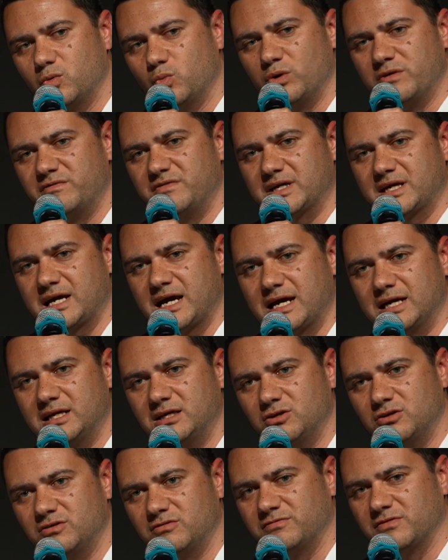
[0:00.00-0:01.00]
with a
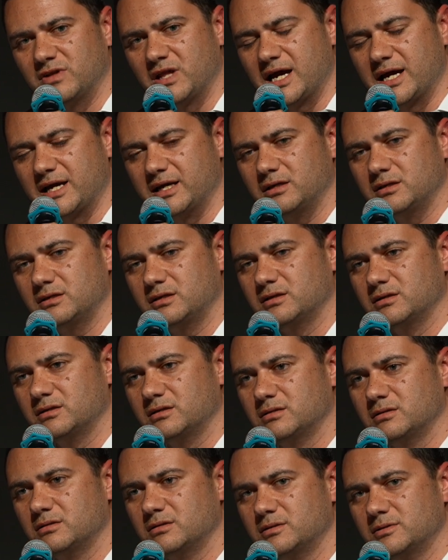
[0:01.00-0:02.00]
kind of like
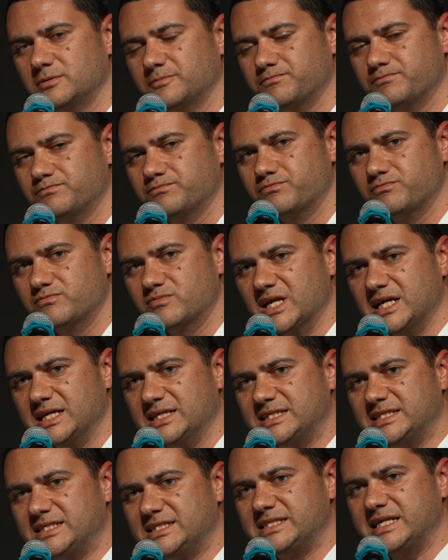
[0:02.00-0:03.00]

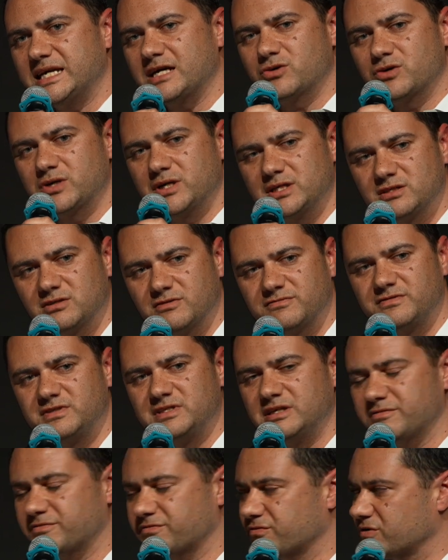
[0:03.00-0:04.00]
series
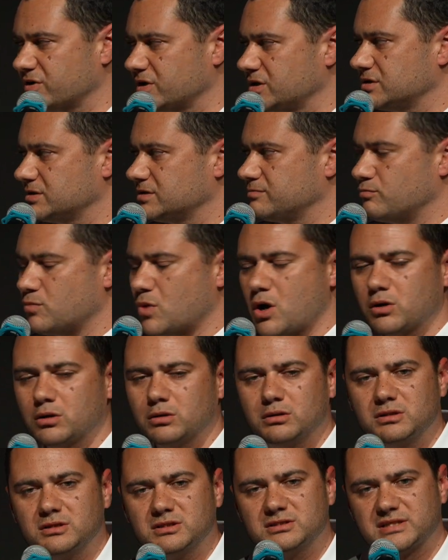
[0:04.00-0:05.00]
of different
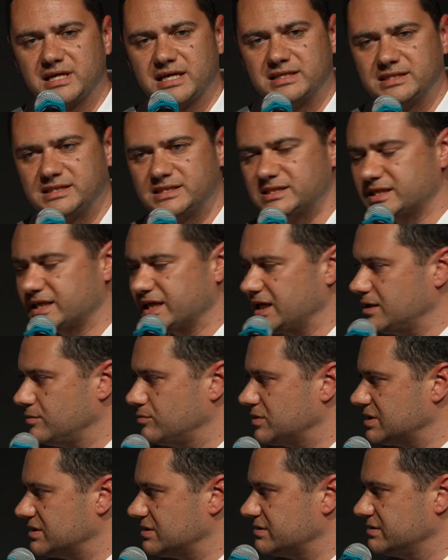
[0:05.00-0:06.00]
models and
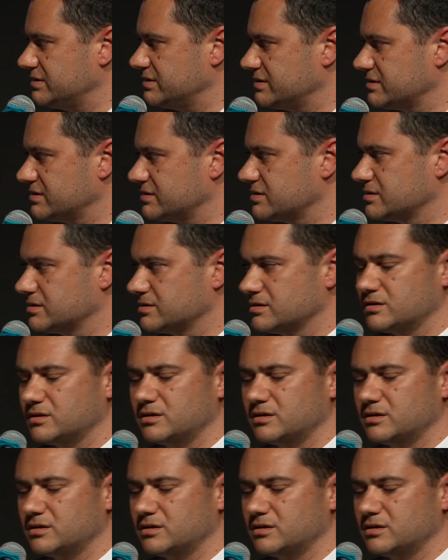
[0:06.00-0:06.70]
schemas